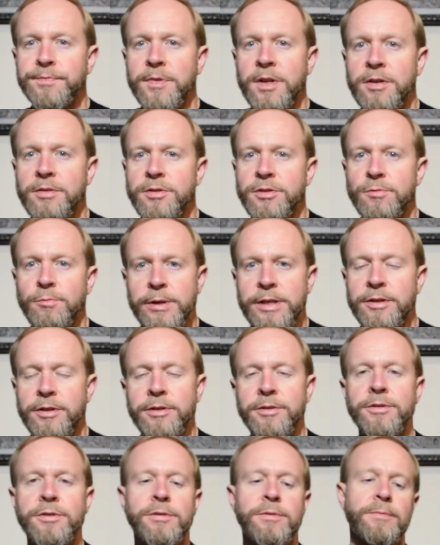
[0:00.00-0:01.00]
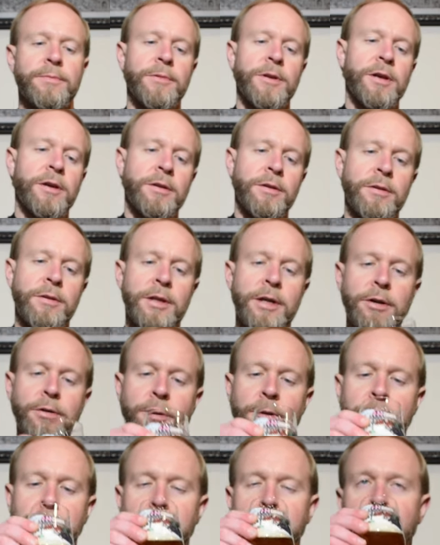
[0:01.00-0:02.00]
sweetness kind of lingering.